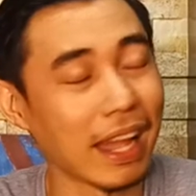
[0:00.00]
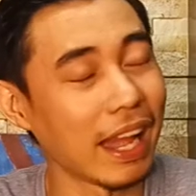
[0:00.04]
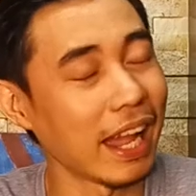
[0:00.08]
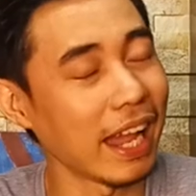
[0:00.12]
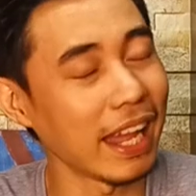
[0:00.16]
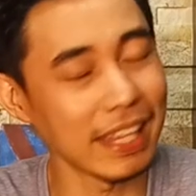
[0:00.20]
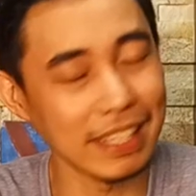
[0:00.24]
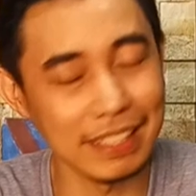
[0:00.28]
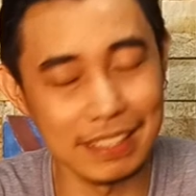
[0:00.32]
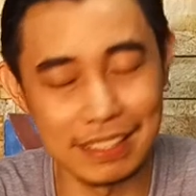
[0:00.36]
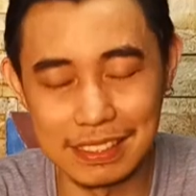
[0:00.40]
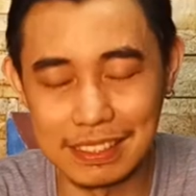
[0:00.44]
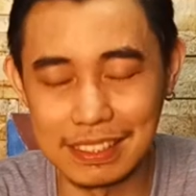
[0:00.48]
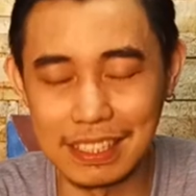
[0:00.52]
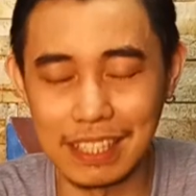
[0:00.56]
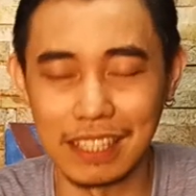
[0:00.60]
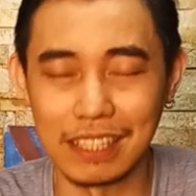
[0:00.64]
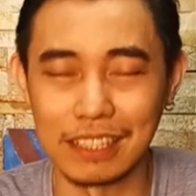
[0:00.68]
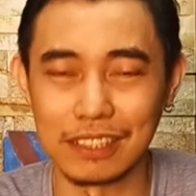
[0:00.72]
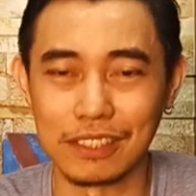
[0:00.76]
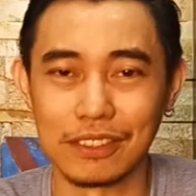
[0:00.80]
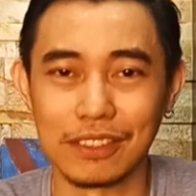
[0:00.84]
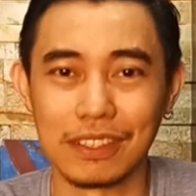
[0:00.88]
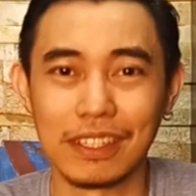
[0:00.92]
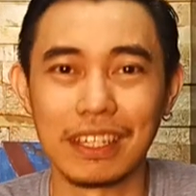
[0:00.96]
I
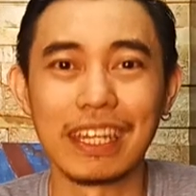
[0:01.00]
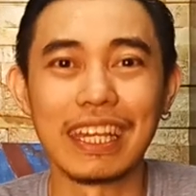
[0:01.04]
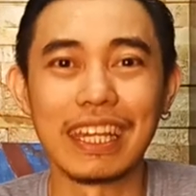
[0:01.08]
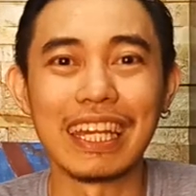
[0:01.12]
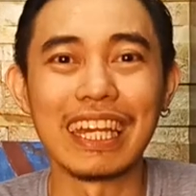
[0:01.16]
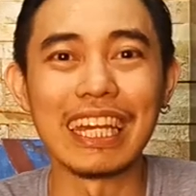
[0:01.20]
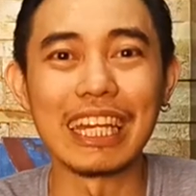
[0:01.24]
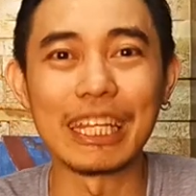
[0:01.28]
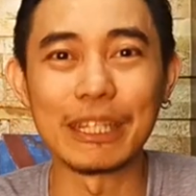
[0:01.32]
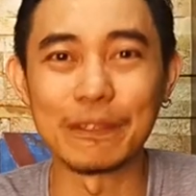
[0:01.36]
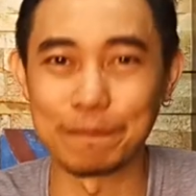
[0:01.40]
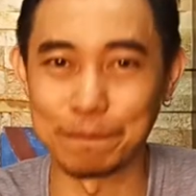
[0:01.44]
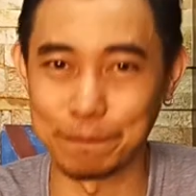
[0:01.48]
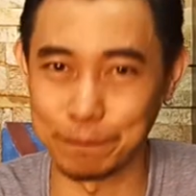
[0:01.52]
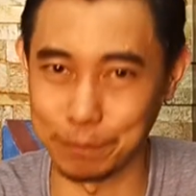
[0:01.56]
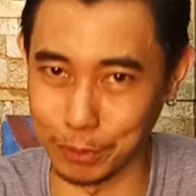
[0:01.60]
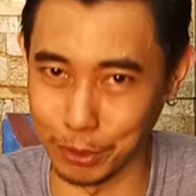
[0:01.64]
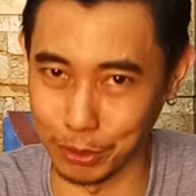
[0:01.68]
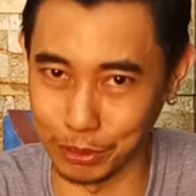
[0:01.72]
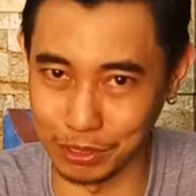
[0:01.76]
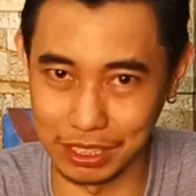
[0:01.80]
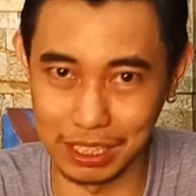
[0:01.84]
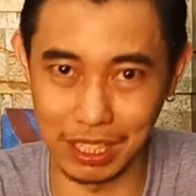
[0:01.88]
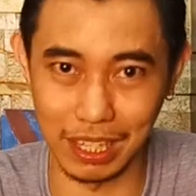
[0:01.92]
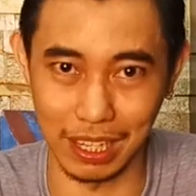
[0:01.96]
tell you, it
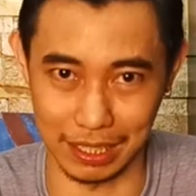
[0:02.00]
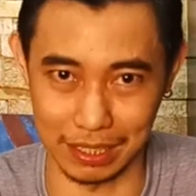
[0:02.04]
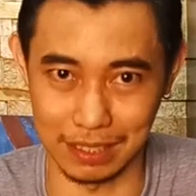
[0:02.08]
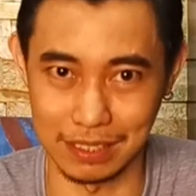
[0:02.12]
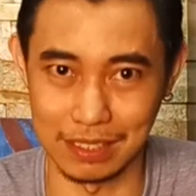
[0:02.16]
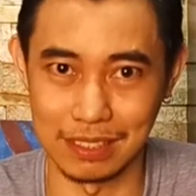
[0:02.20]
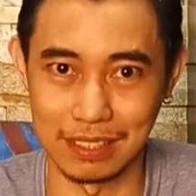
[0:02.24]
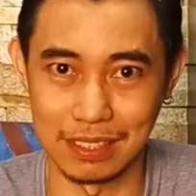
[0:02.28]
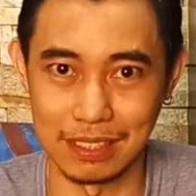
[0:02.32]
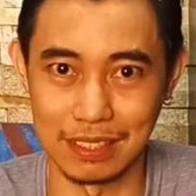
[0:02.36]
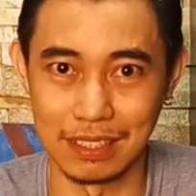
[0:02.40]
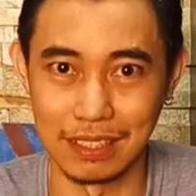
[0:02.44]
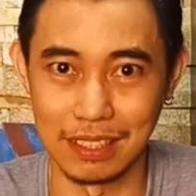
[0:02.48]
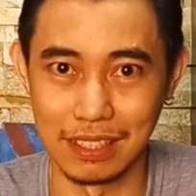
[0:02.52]
projects.